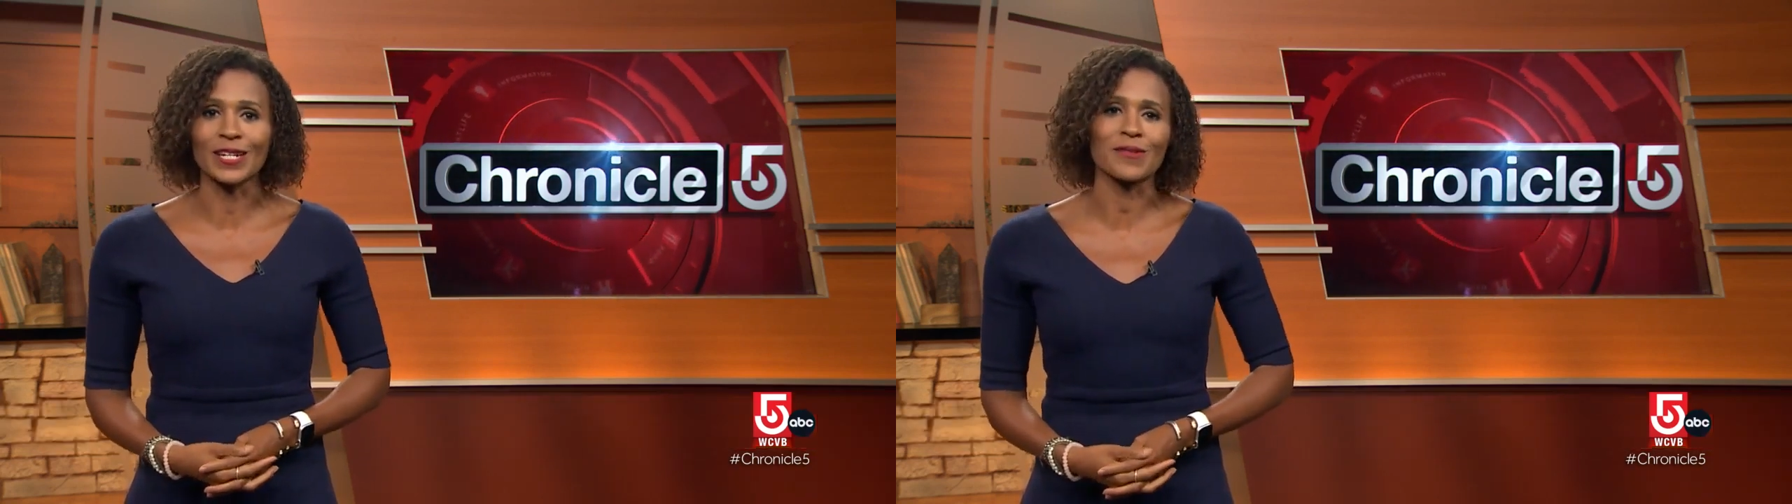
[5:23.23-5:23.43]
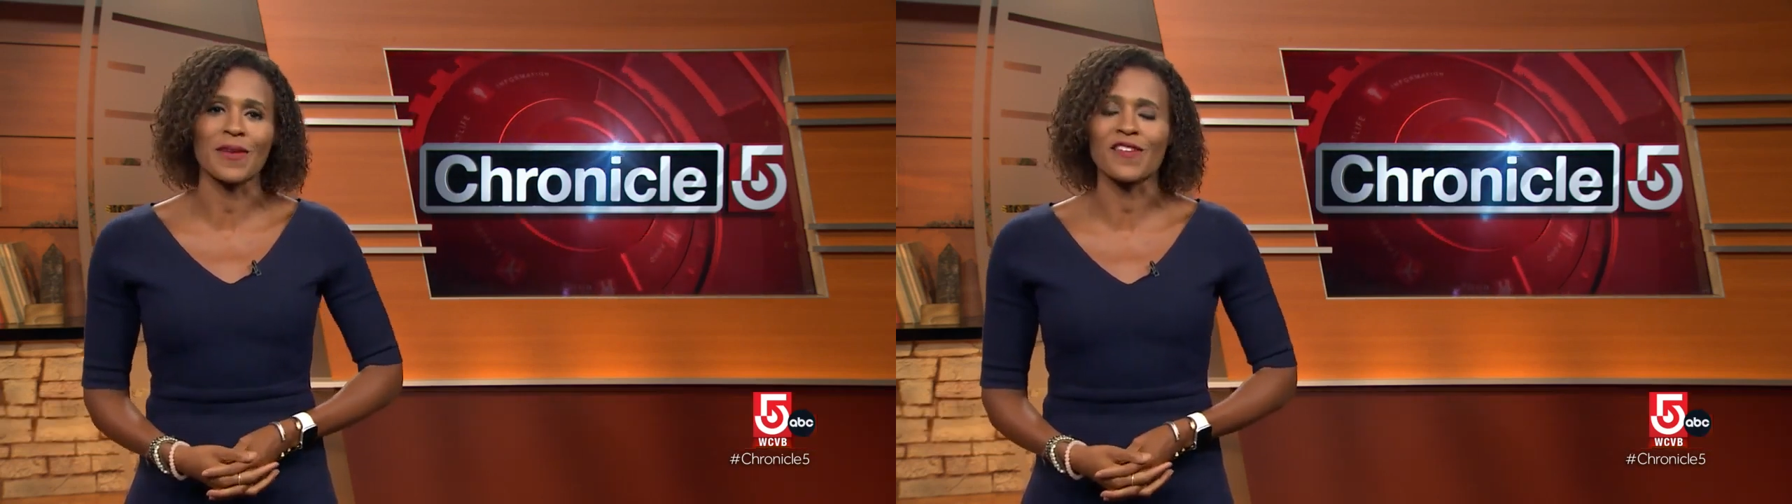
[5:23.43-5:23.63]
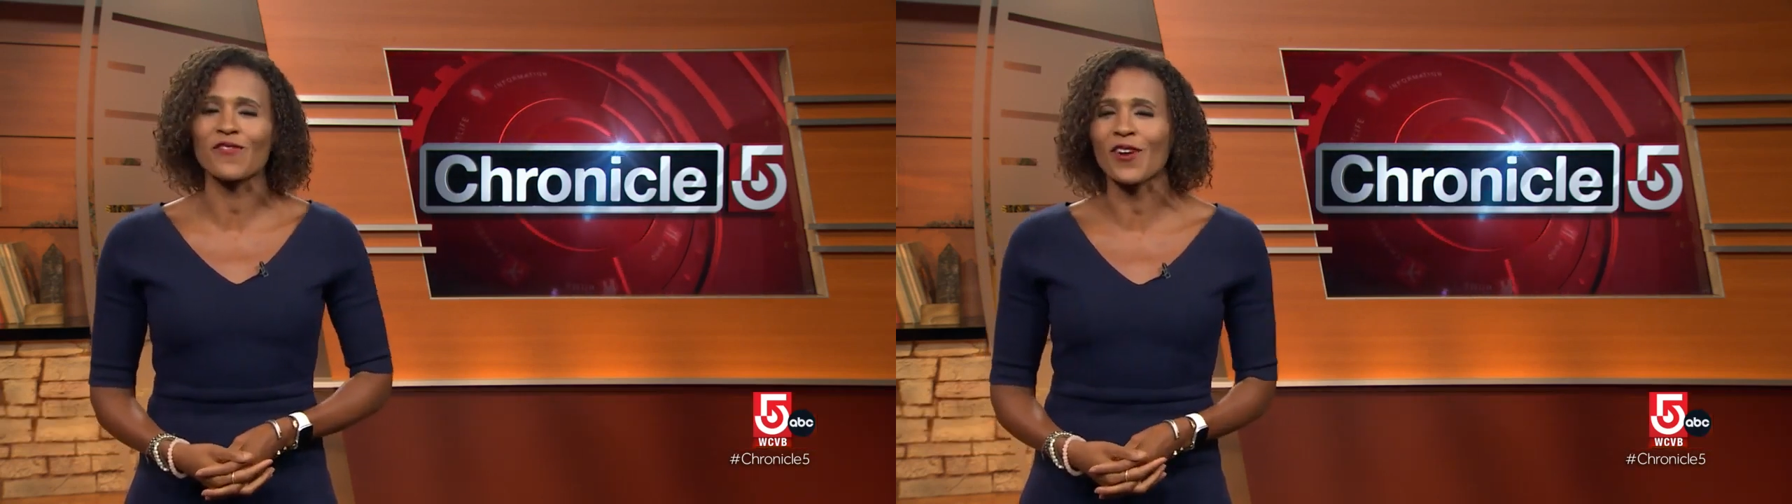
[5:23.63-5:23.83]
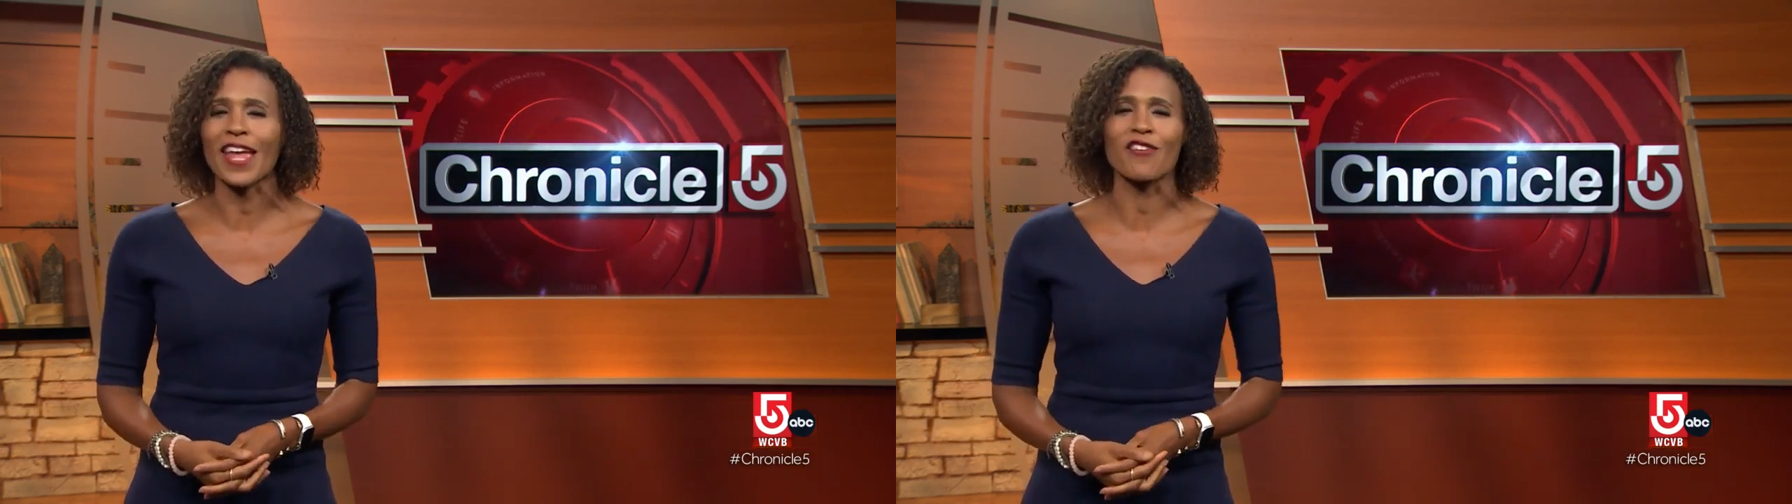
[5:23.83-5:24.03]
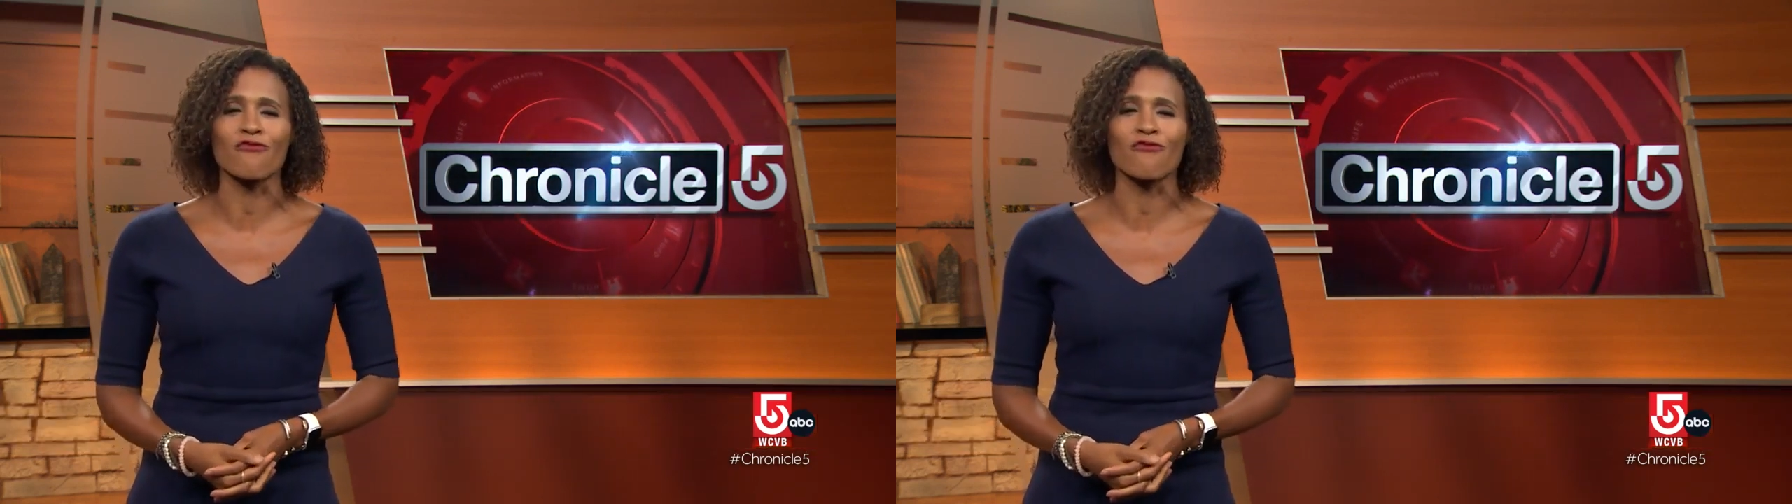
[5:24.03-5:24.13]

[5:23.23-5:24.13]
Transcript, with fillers: Could make for a